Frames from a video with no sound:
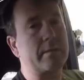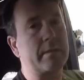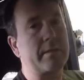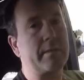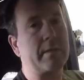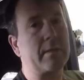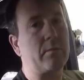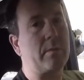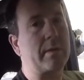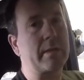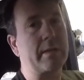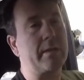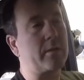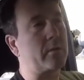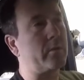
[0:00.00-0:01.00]
I think I want to
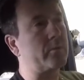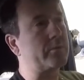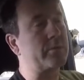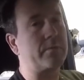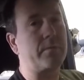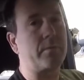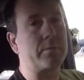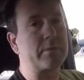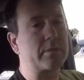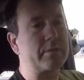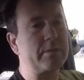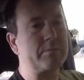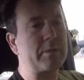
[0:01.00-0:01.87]
get it closer to 4. So it seems